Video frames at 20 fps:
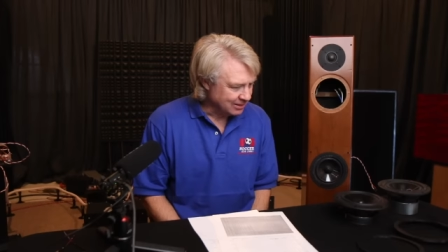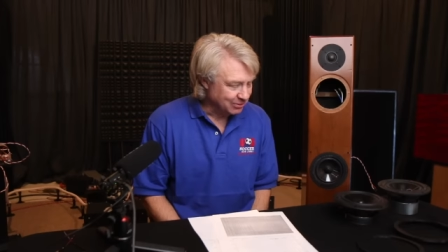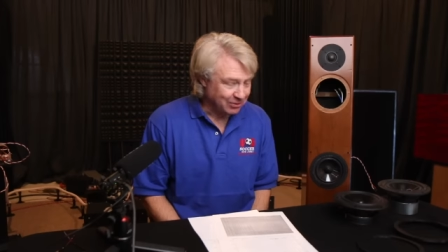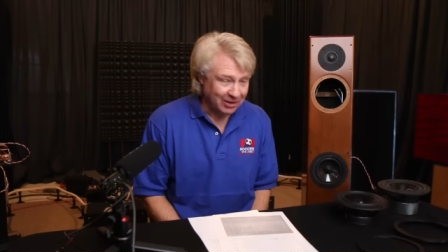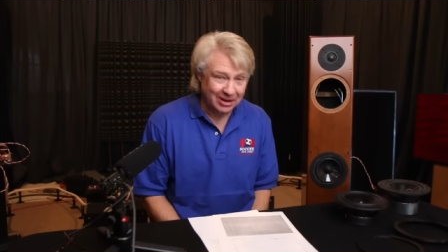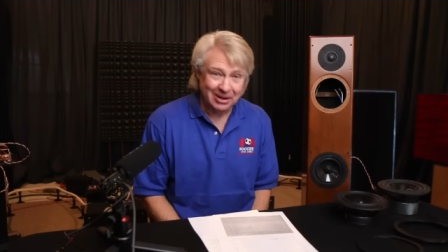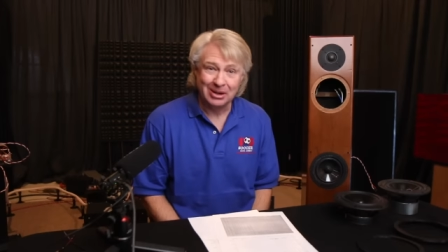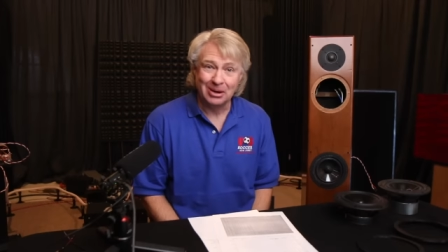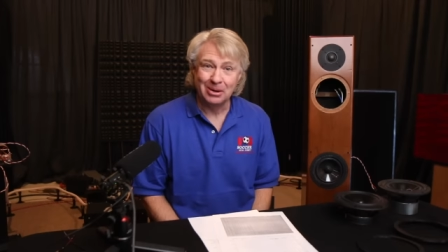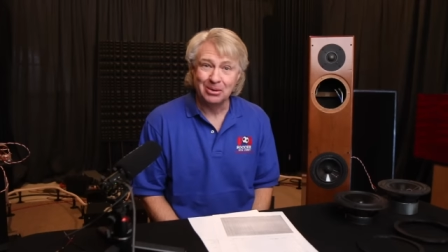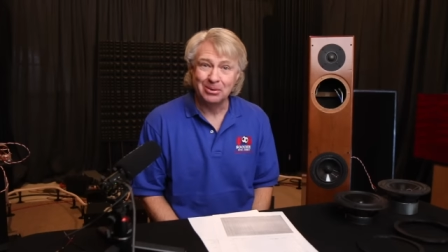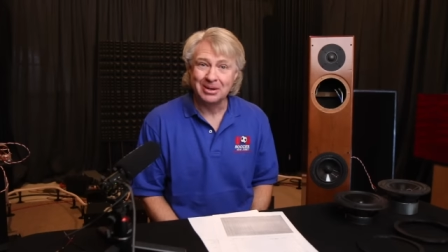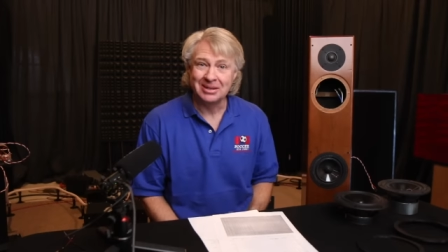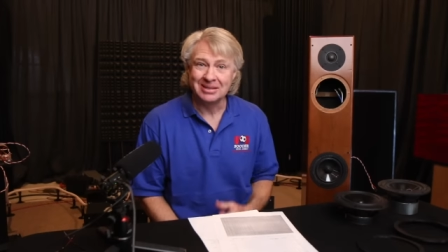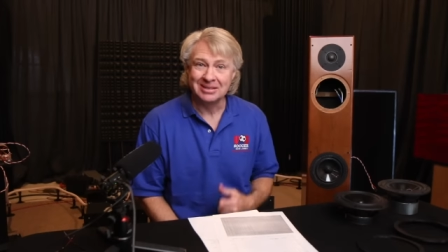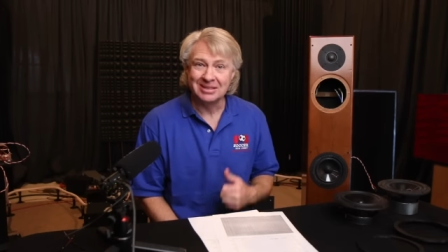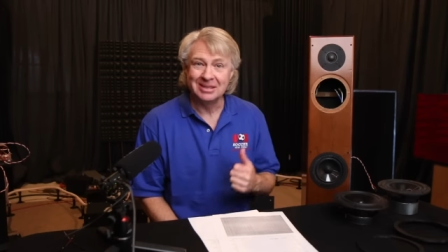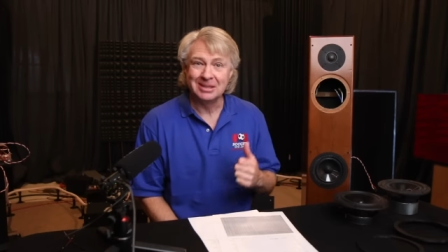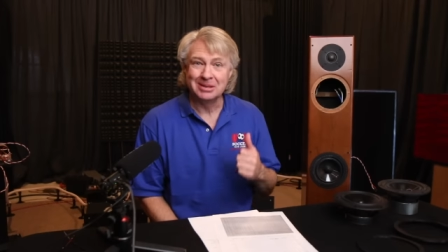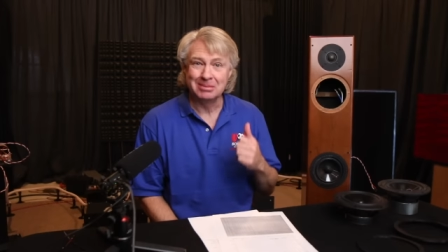Frank
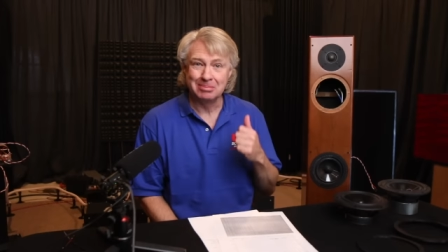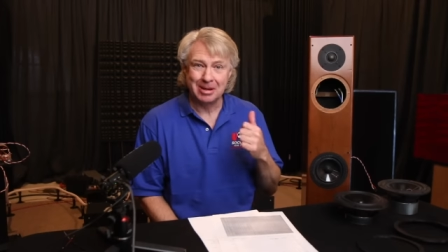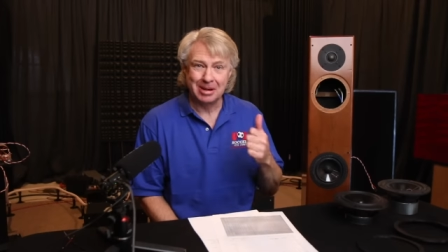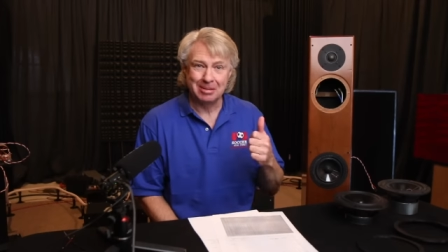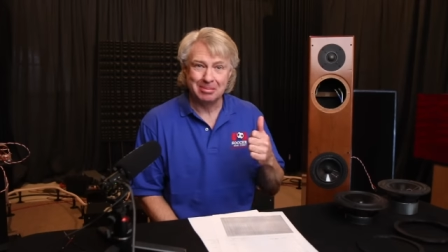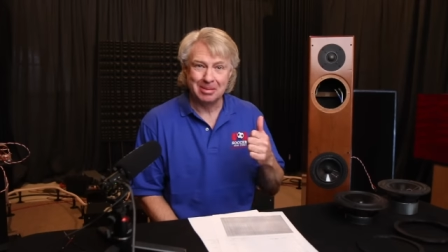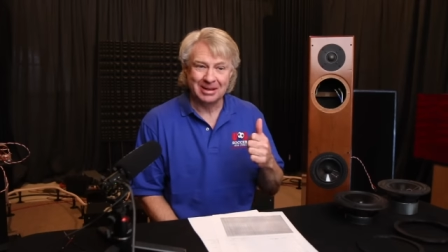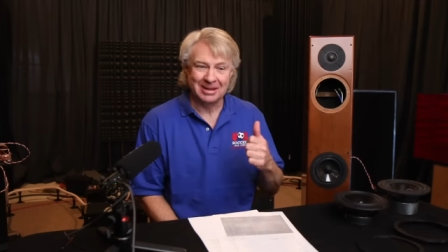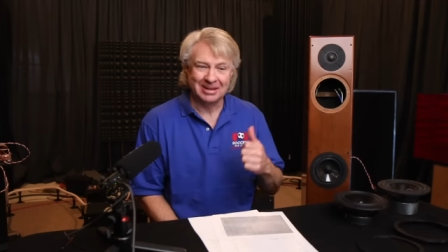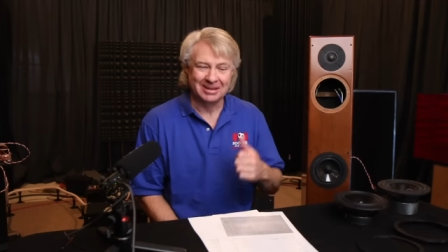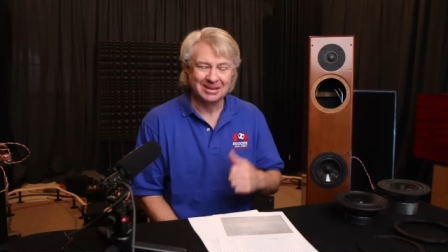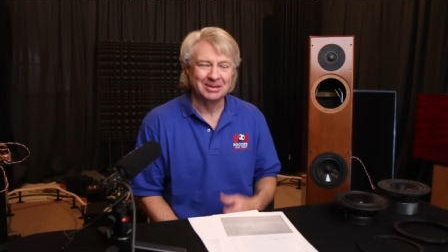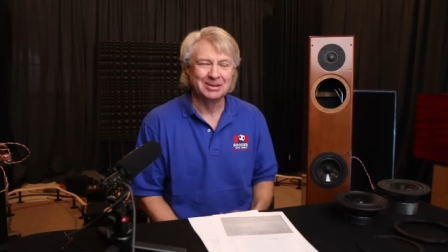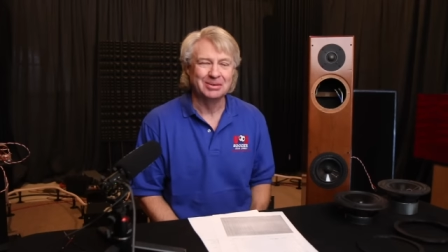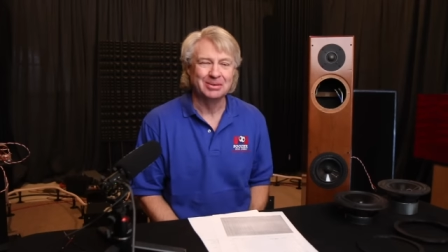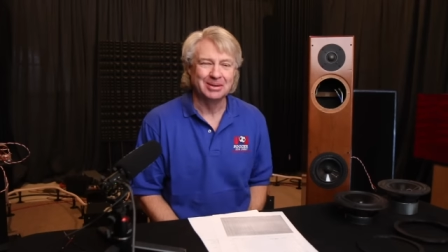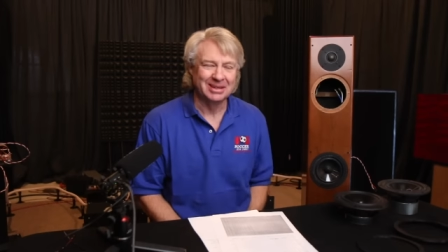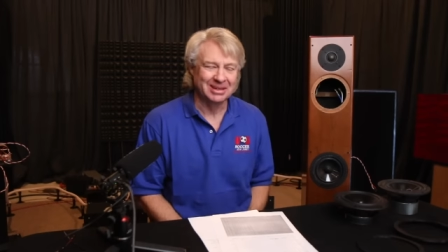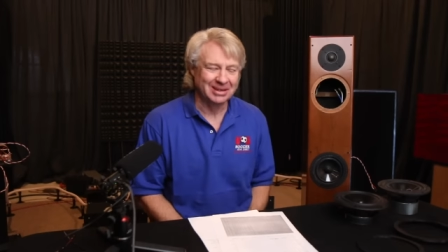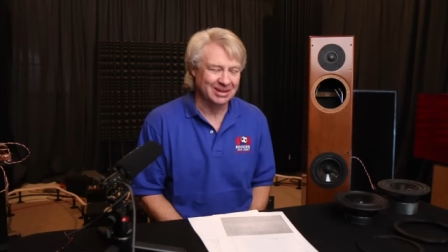always is my man
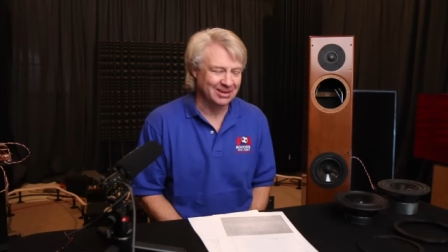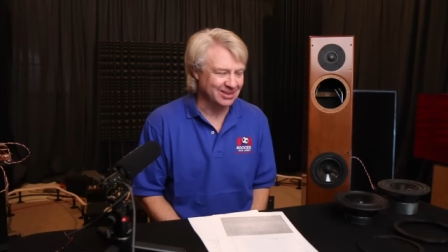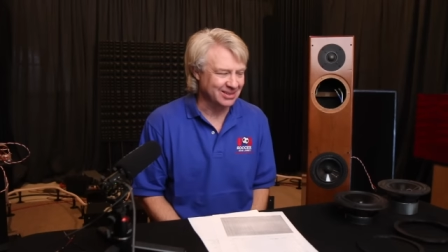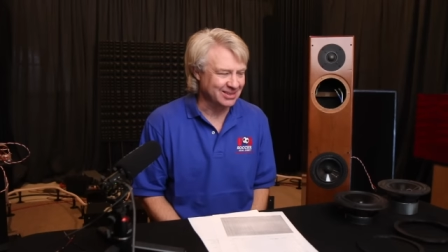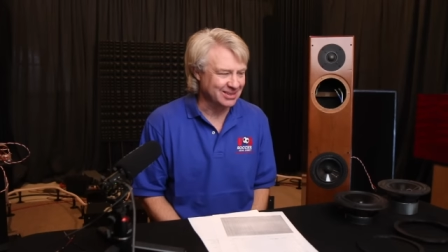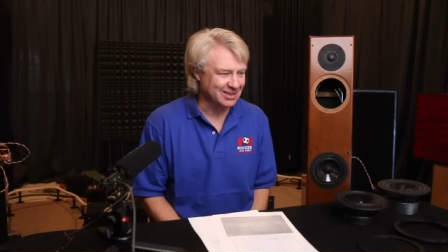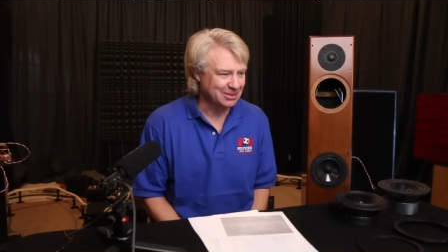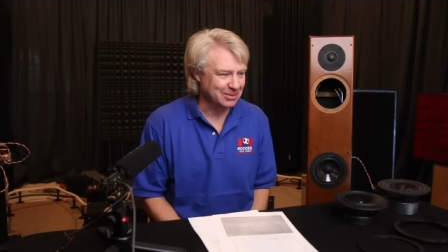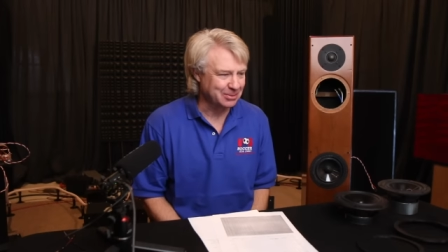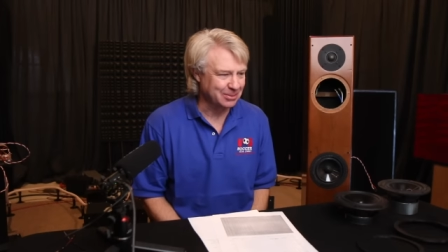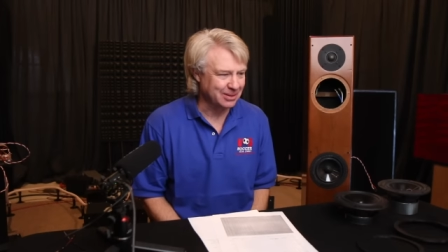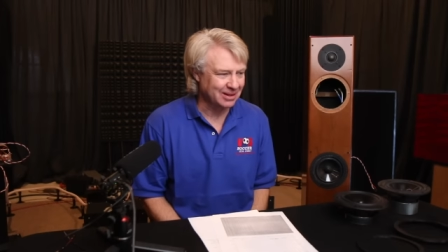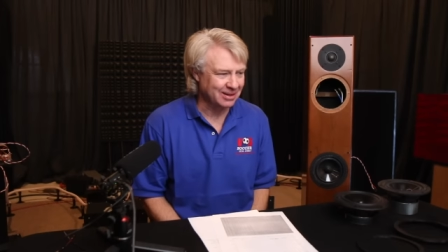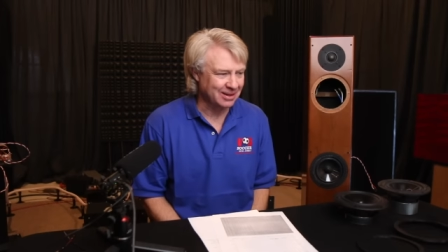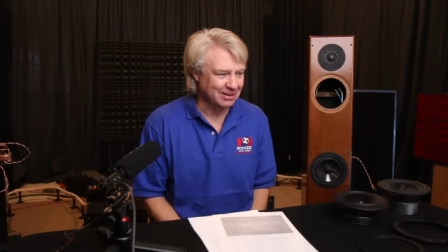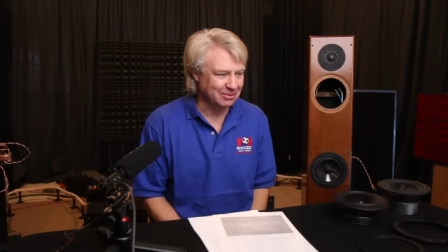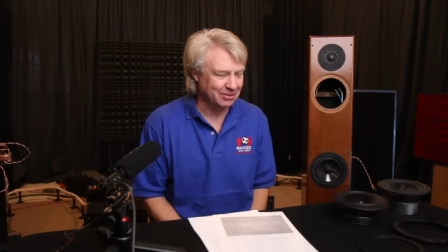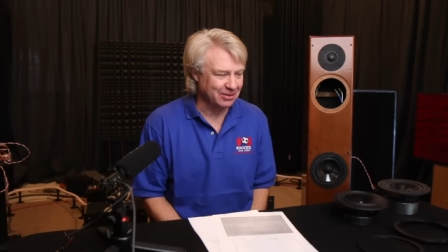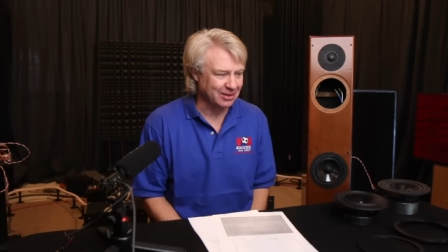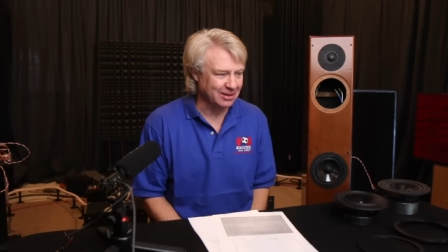when he calls. We
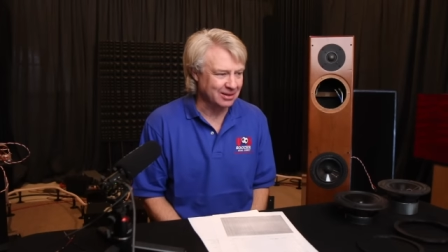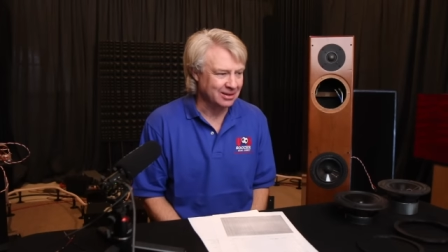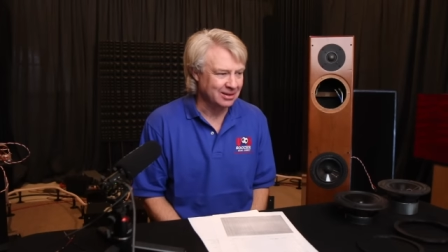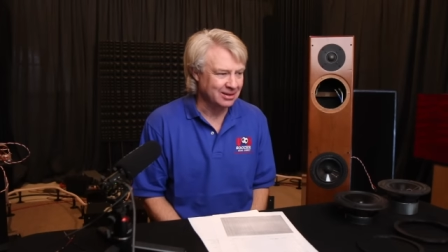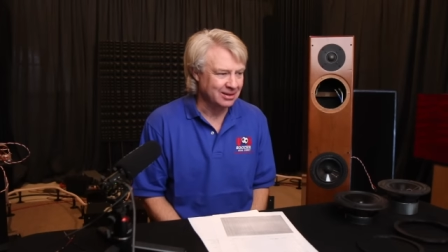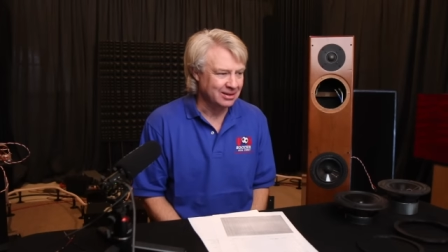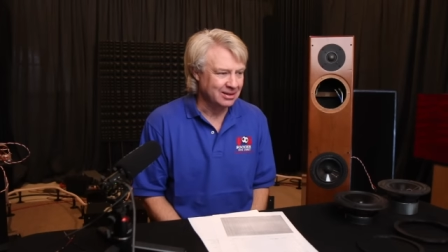like Frank.